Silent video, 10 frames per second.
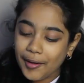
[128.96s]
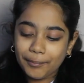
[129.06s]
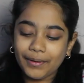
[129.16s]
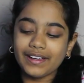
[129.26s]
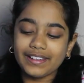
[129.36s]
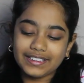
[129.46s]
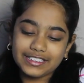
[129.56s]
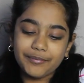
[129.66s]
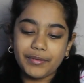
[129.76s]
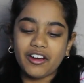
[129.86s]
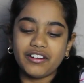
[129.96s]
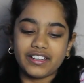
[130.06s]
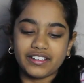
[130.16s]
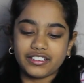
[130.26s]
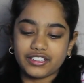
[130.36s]
but it's about
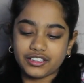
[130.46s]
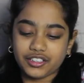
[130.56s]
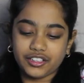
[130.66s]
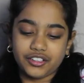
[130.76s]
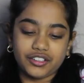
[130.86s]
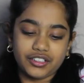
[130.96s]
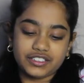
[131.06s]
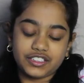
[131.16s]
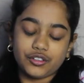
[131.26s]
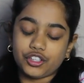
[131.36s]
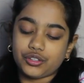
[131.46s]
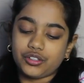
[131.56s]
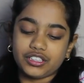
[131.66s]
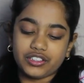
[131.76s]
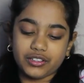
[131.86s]
it. You, it's your
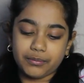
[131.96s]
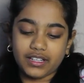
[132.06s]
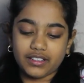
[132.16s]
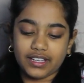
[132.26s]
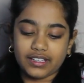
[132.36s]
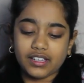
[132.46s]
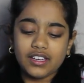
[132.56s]
choice. You can make it like